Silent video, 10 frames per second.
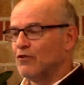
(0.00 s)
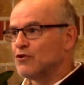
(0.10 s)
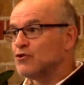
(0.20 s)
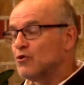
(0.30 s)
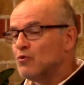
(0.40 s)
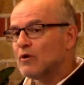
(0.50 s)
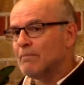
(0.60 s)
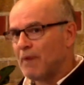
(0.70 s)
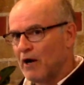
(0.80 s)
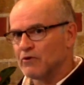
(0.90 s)
the two
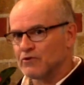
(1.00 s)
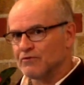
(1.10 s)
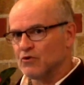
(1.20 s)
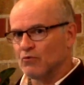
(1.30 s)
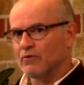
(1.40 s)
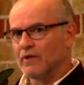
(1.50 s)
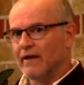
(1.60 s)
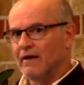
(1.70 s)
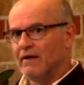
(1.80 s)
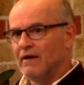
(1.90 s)
components of salt
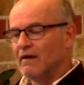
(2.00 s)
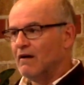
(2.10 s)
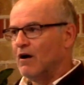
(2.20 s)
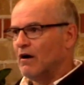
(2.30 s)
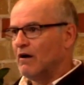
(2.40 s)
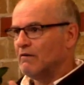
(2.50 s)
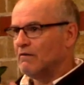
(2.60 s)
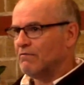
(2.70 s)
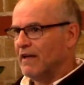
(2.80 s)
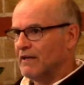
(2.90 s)
there are
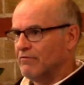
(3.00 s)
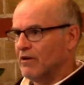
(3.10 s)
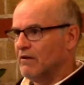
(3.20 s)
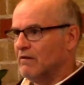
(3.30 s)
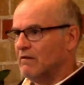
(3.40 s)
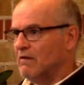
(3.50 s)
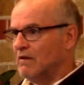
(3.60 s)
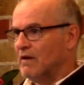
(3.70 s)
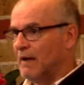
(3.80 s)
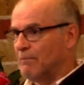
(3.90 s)
flavour
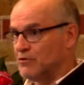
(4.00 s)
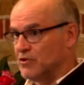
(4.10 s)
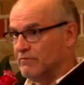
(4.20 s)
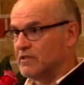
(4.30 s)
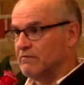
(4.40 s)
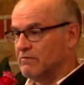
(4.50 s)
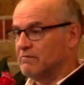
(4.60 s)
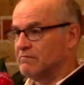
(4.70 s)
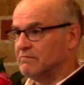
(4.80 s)
and preservative.